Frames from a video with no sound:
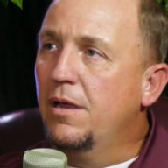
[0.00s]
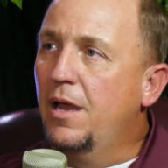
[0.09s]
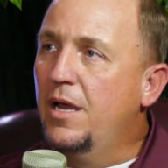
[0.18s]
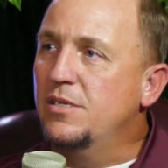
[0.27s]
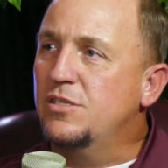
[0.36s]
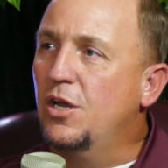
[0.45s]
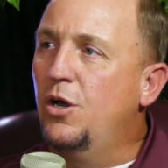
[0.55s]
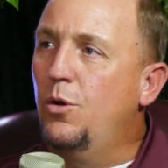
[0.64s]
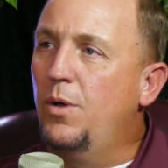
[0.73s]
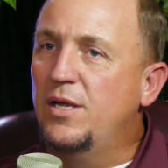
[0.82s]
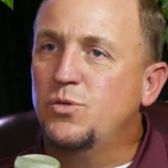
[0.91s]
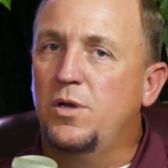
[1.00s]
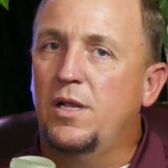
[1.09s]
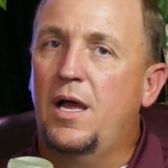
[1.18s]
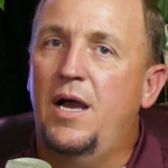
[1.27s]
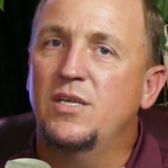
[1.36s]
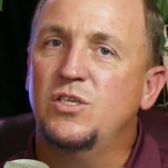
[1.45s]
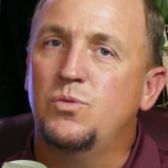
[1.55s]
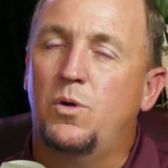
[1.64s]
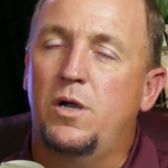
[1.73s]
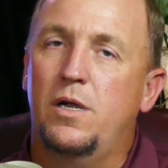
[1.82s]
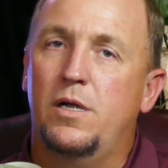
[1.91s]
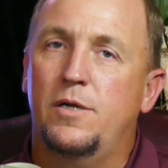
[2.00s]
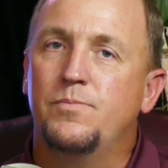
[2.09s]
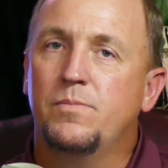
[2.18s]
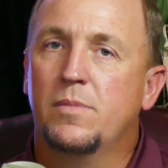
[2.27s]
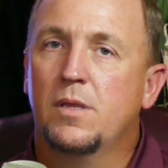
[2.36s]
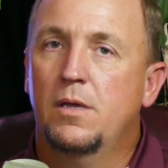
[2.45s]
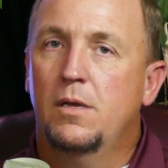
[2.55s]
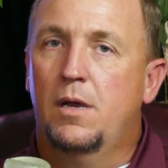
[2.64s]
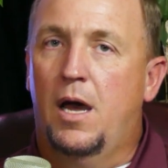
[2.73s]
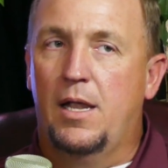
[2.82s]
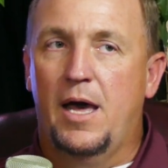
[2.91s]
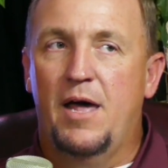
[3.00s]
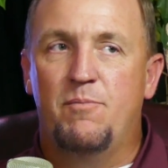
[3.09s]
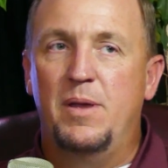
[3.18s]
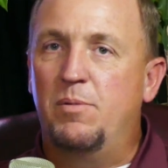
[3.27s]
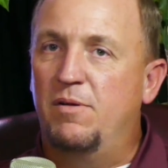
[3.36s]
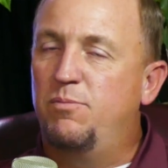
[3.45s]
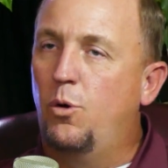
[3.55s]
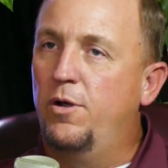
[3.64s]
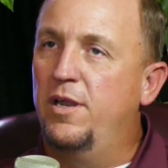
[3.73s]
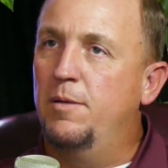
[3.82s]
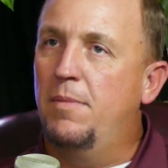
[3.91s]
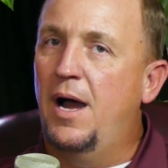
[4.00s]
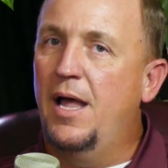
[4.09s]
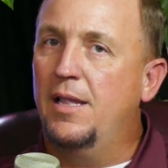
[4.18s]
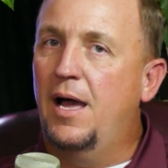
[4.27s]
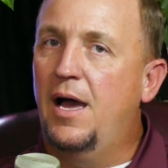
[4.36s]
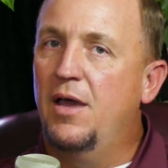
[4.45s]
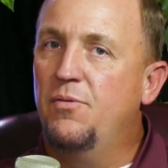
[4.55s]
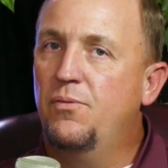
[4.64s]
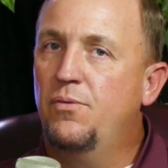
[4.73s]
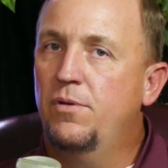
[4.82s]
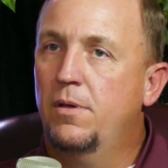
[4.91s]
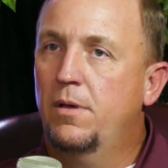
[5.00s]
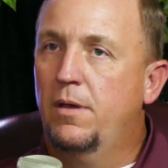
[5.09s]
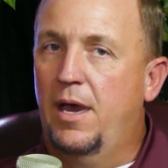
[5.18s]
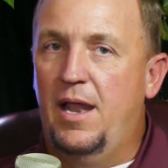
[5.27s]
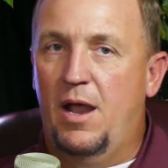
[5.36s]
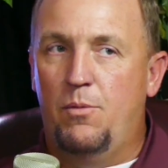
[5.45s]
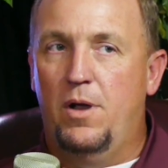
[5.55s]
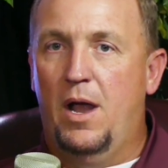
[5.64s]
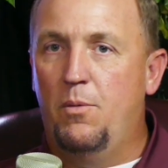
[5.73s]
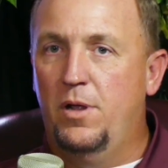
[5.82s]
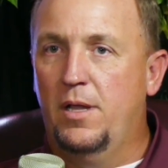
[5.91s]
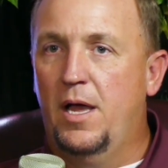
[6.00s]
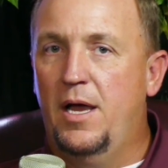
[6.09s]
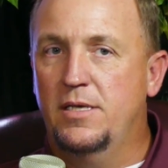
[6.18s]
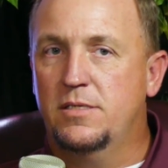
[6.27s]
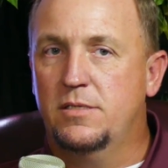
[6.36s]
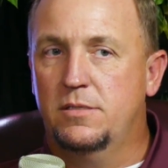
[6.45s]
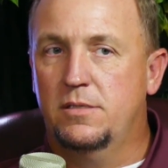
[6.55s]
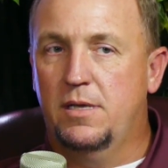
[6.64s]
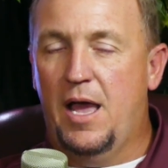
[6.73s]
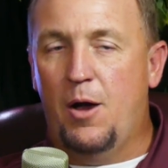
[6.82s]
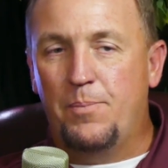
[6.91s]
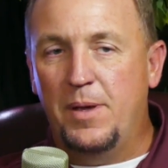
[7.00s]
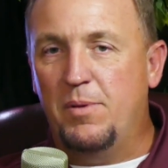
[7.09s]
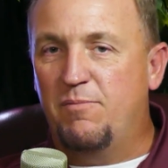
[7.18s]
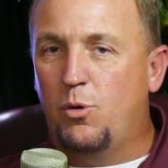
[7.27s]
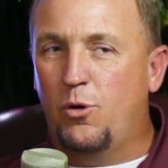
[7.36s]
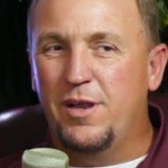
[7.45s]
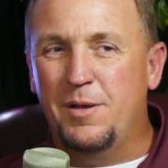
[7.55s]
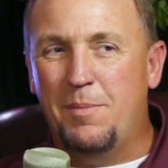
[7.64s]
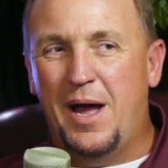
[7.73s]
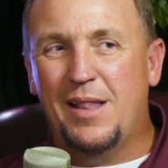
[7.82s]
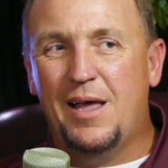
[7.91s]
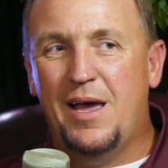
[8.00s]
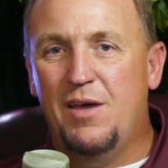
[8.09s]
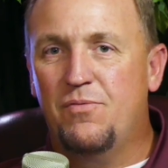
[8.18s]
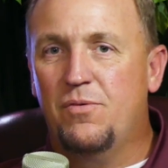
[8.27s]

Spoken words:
And so that's I realized is where a lot of people have poured into my life, and I realize how people have poured into my life.